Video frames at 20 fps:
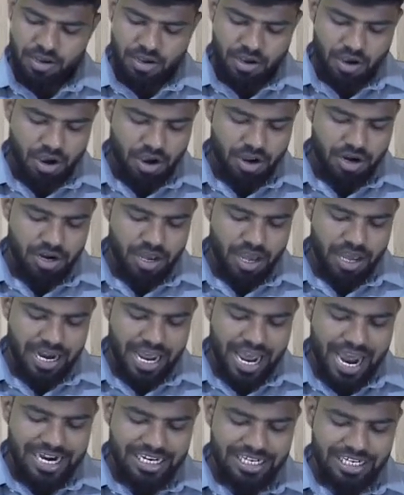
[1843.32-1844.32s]
or
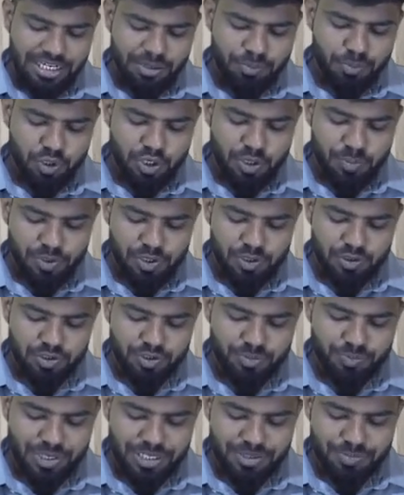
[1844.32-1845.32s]
attributable to
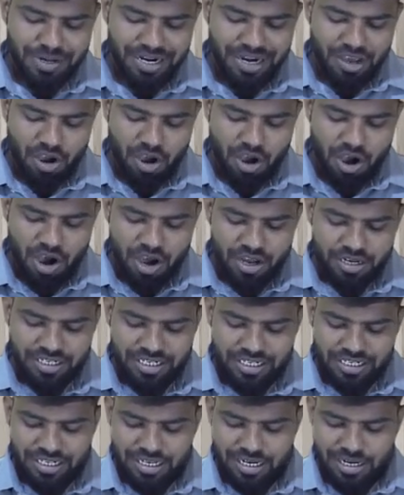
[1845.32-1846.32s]
specified
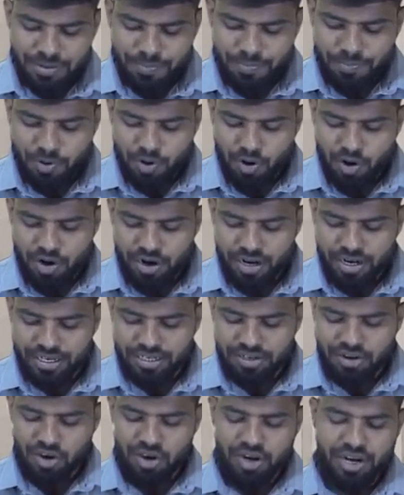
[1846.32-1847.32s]
article, product
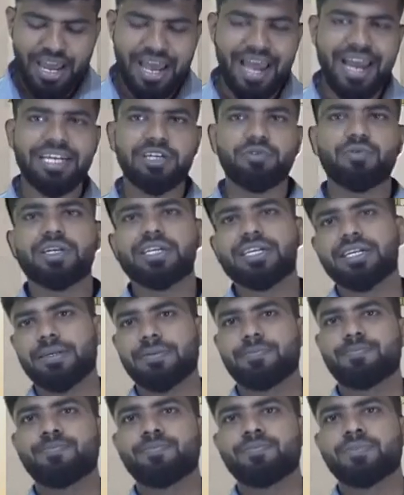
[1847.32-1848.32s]
or activity.